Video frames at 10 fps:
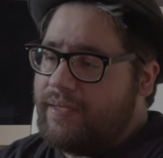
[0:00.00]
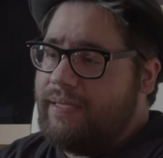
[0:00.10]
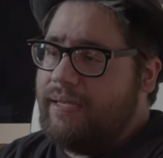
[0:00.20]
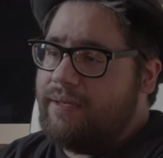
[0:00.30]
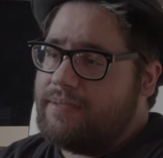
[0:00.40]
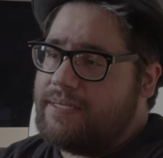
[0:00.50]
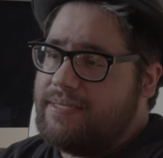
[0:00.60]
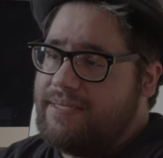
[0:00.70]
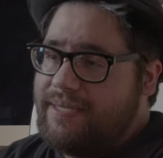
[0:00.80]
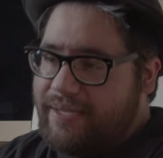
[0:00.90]
it to
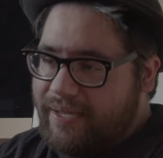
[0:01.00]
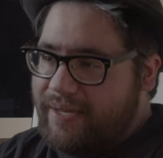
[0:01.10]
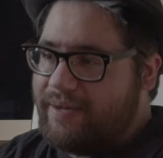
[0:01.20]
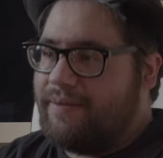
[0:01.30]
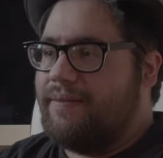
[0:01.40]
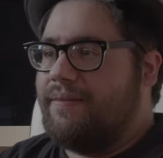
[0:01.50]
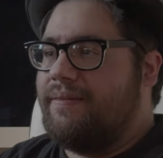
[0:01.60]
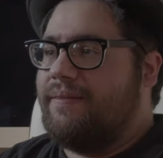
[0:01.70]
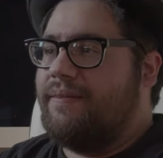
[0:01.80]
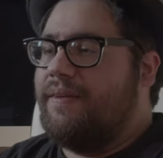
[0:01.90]
see it,
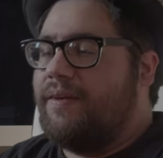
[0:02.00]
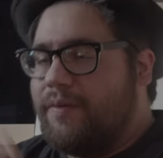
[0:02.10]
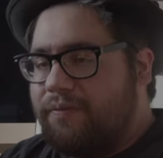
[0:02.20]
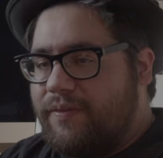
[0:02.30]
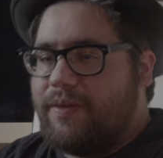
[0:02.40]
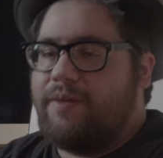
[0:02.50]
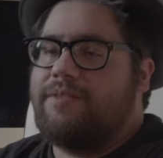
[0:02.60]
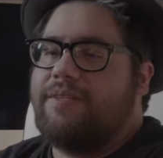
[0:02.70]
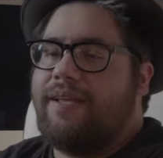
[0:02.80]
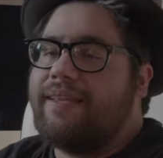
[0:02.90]
you know, if you go
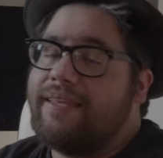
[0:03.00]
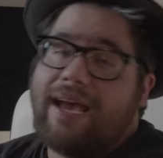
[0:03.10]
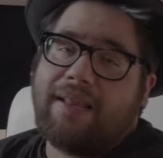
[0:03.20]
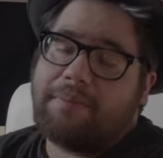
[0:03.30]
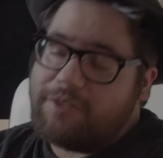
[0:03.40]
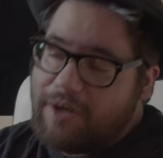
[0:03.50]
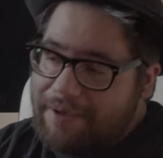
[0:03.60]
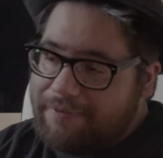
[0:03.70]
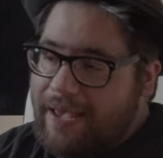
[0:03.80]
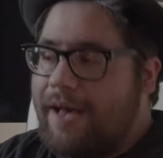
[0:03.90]
to like the Alamo
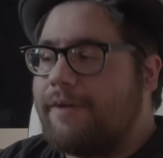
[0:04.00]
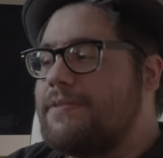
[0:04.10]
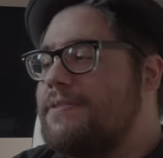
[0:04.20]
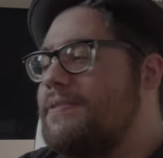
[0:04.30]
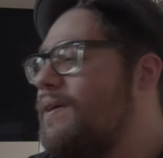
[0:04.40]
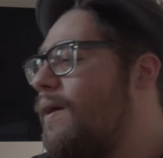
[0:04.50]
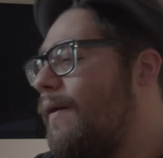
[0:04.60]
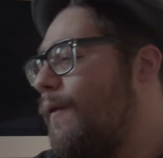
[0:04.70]
Drafthouse